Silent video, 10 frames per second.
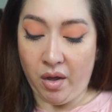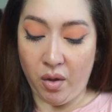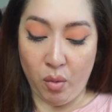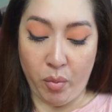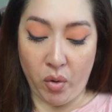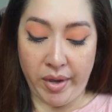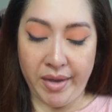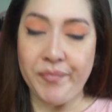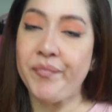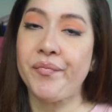oh boy,
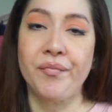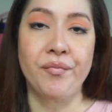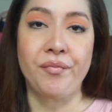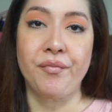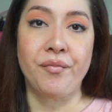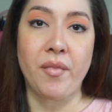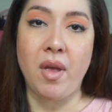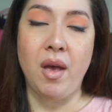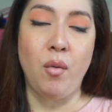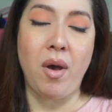
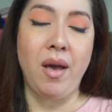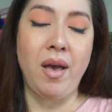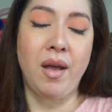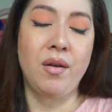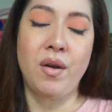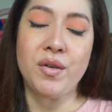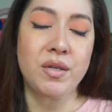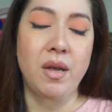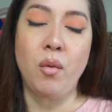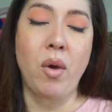I don't
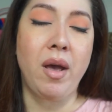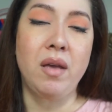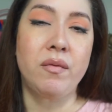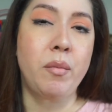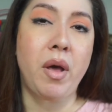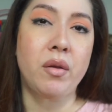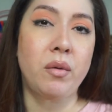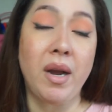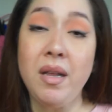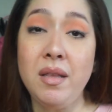understand why I even bother
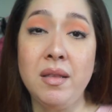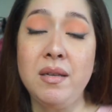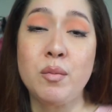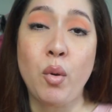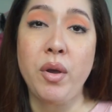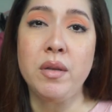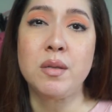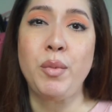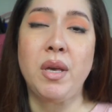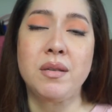writing these points,
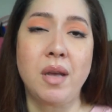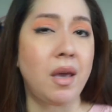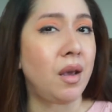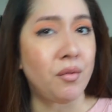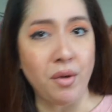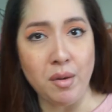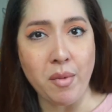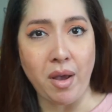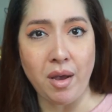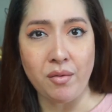because I can't read my
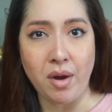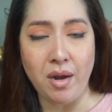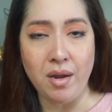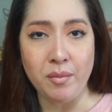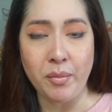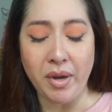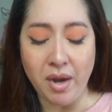handwriting. But